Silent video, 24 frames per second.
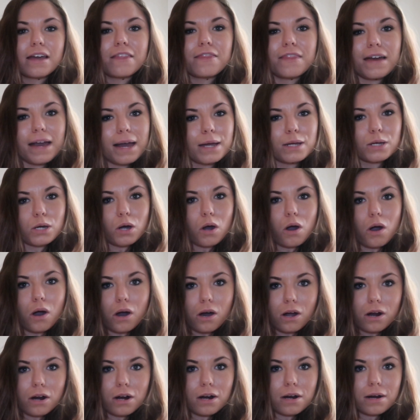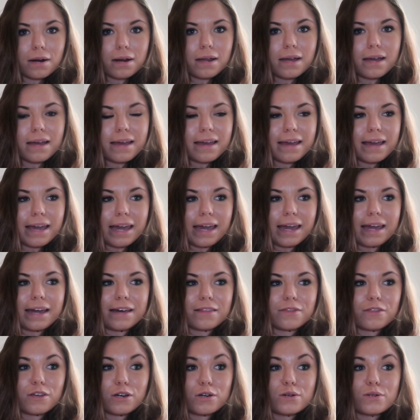that car
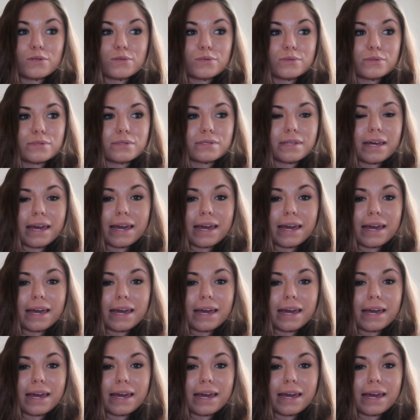and those